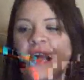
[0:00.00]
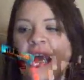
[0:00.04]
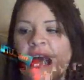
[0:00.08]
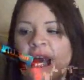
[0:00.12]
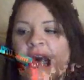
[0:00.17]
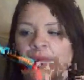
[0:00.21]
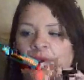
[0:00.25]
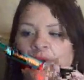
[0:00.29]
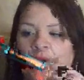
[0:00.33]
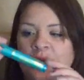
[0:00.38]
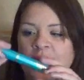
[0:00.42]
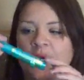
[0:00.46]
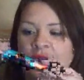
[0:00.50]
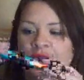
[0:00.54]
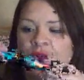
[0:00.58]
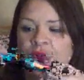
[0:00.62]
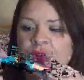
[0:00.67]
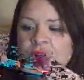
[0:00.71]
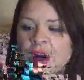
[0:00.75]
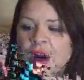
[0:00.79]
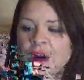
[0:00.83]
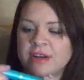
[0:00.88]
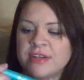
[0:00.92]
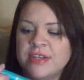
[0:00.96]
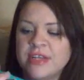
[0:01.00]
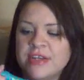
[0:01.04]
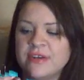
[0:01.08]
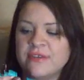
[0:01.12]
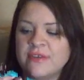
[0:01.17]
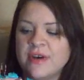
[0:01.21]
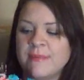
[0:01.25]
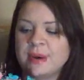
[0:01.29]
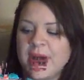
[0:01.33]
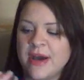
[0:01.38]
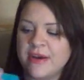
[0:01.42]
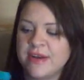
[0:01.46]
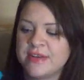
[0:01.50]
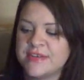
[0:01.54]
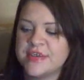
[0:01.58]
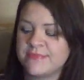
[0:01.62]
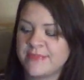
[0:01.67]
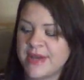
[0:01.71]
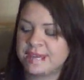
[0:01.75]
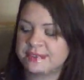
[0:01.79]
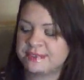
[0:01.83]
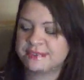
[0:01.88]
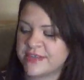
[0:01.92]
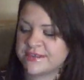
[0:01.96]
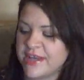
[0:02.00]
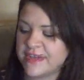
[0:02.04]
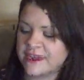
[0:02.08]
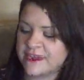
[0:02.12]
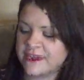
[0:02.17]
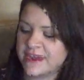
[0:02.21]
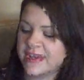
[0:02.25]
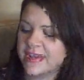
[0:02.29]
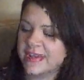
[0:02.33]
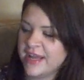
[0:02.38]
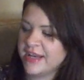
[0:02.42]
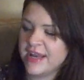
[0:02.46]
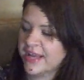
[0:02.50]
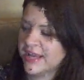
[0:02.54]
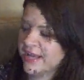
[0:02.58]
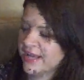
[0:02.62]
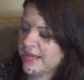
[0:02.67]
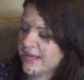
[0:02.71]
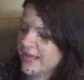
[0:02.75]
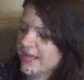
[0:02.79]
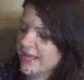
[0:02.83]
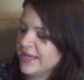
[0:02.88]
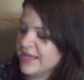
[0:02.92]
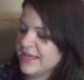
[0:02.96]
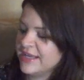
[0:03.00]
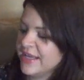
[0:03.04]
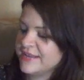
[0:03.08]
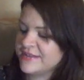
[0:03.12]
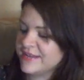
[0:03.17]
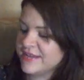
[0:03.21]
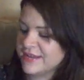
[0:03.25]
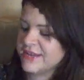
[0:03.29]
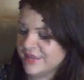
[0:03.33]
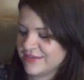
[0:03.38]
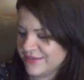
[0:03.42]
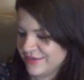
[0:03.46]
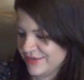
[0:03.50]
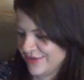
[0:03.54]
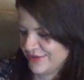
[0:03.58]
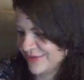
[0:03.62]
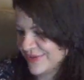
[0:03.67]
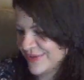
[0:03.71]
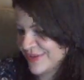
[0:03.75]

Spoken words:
item I want to talk to you about is a mascara, and it is, don't